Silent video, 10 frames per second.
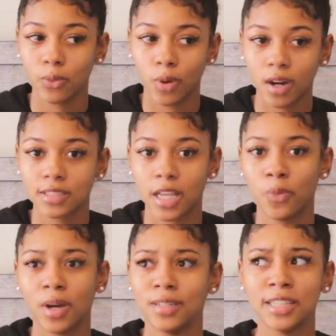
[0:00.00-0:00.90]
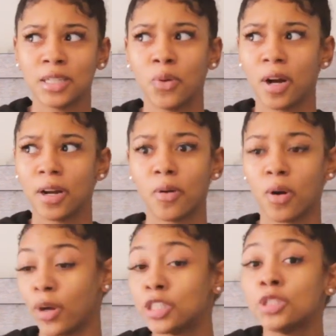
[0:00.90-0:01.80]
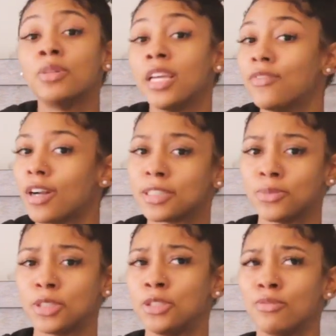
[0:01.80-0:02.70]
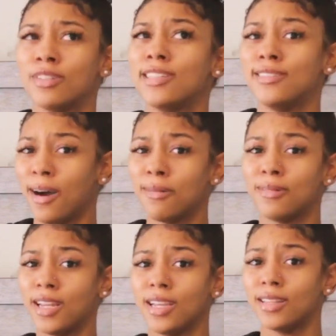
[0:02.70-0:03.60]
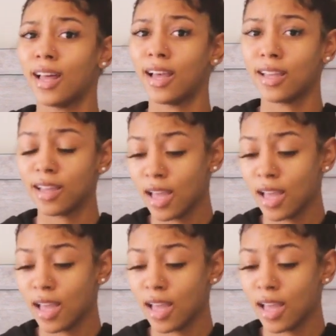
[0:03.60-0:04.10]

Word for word: works and what doesn't work or what you need versus what you really don't need like